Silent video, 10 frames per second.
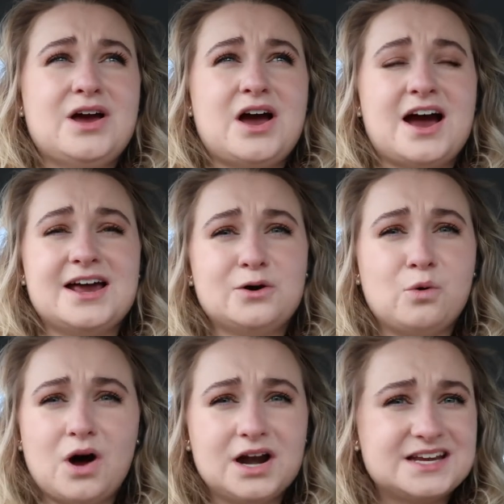high
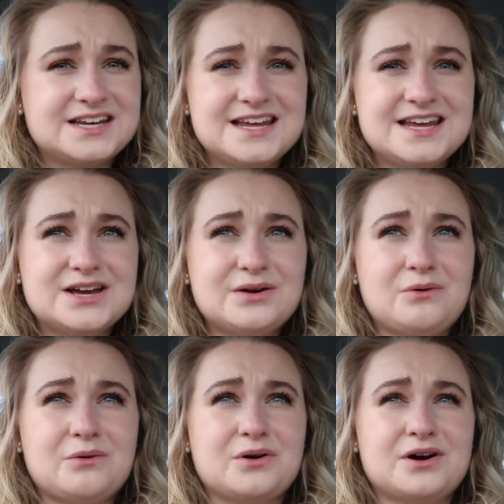quality
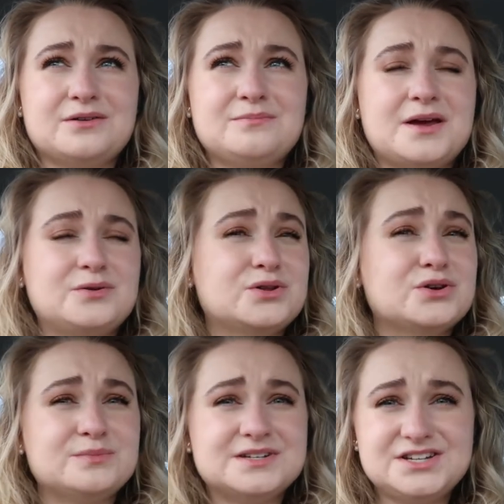or made with
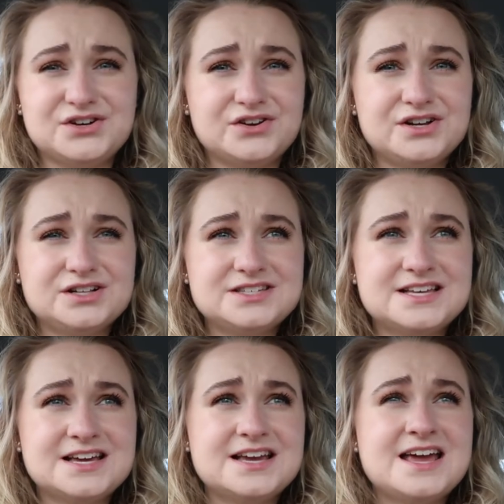good materials.
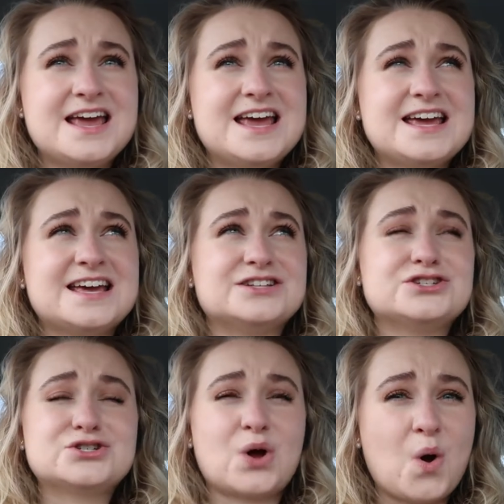It's
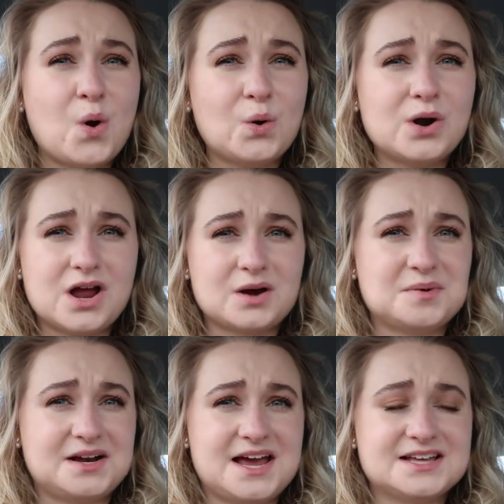just a whole lot of
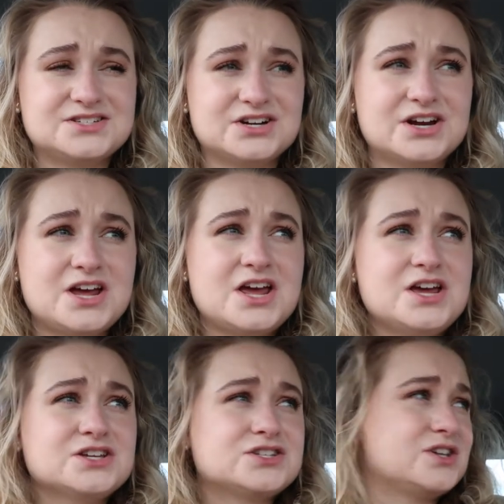polyester.
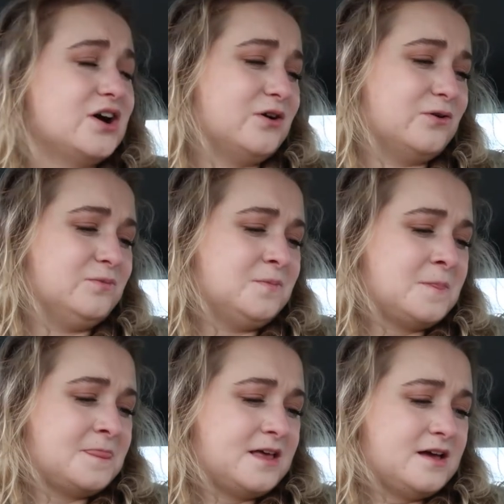So,
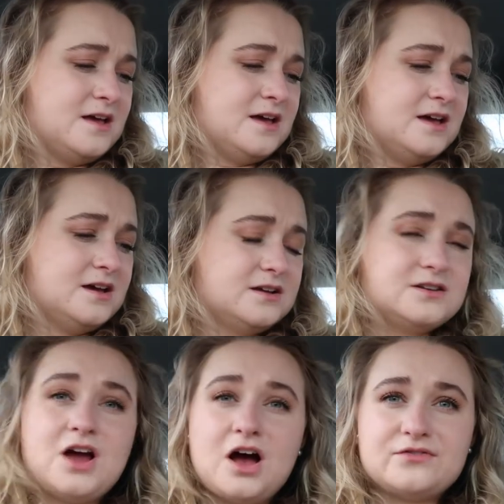
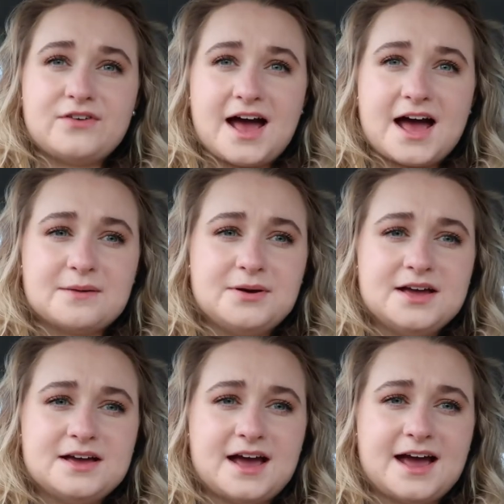not fab.
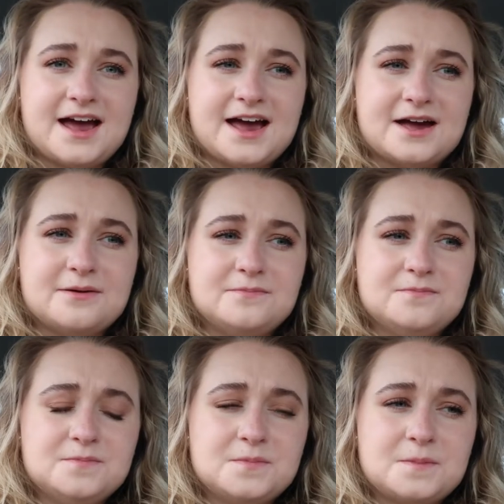
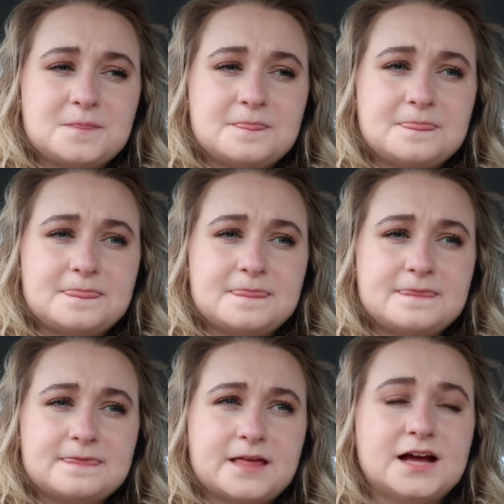
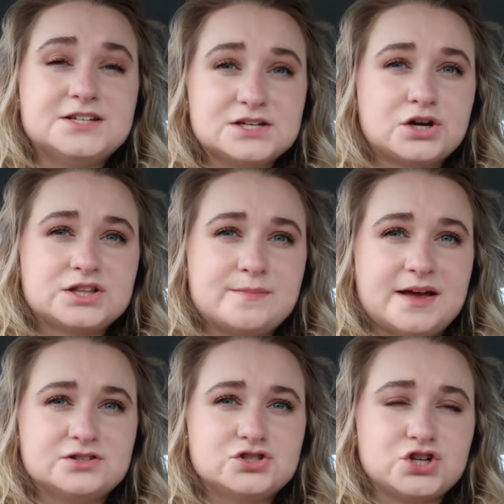I did look at the
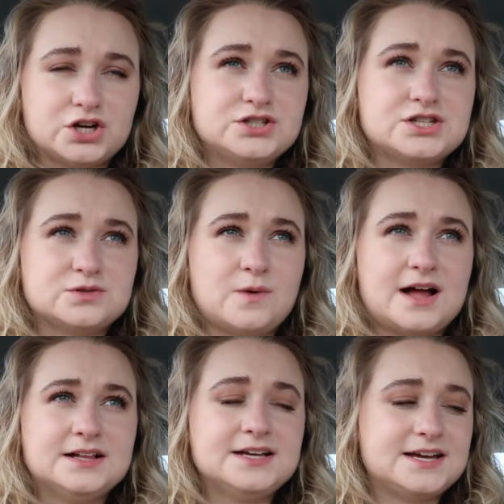men's shirts as
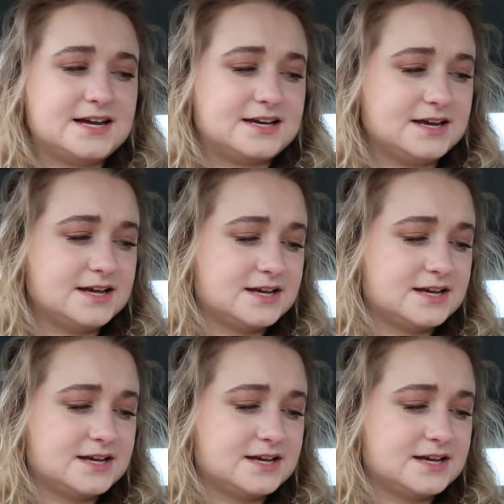well in